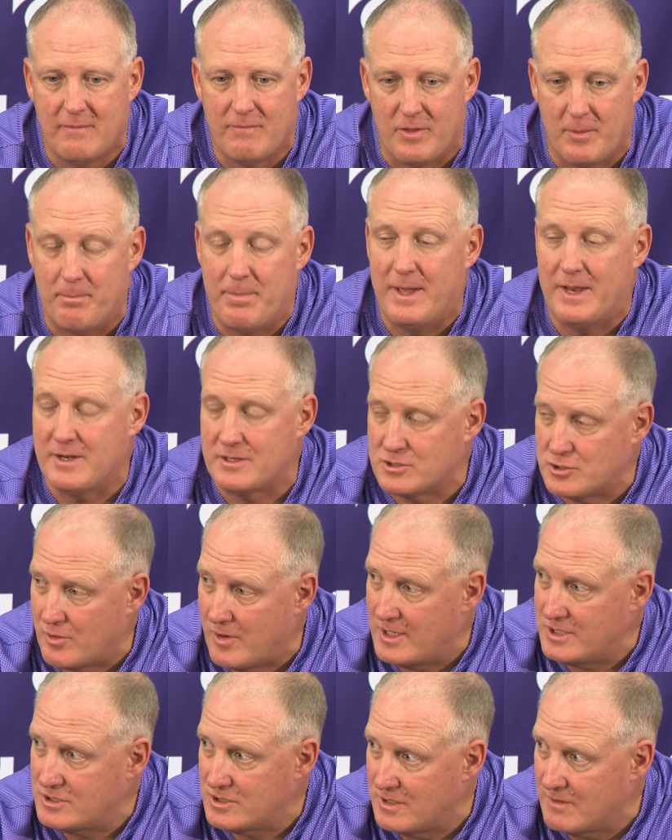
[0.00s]
the
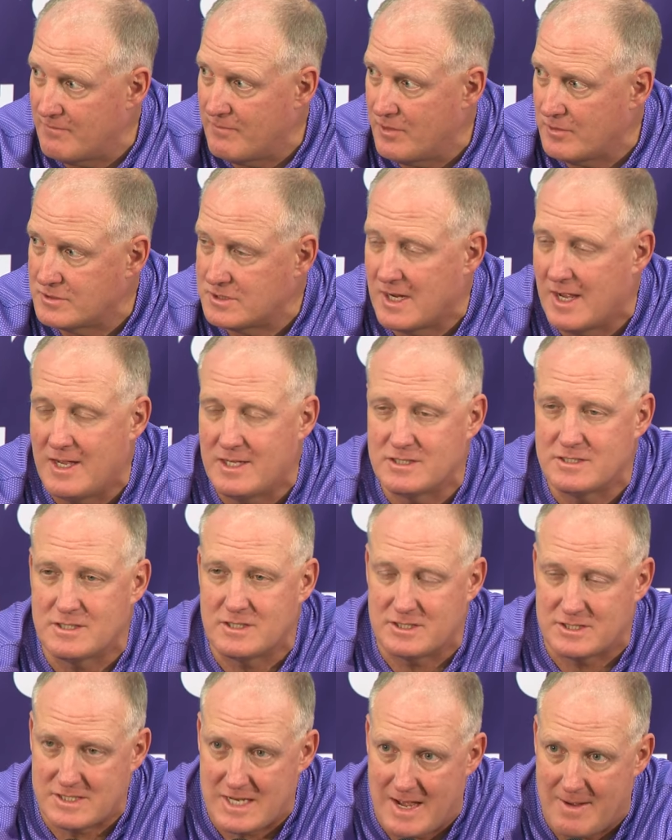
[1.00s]
penetration of those guys
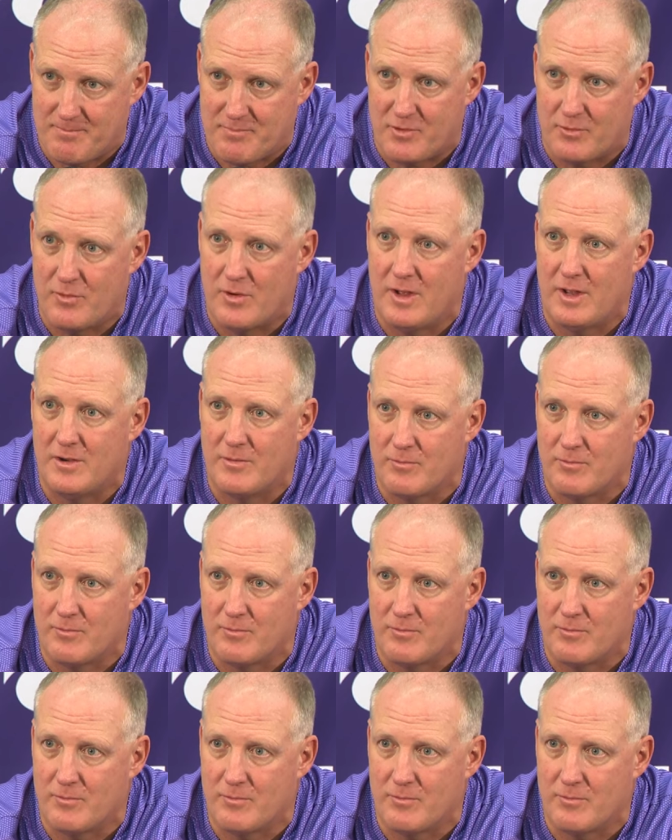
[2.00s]
to stop the run,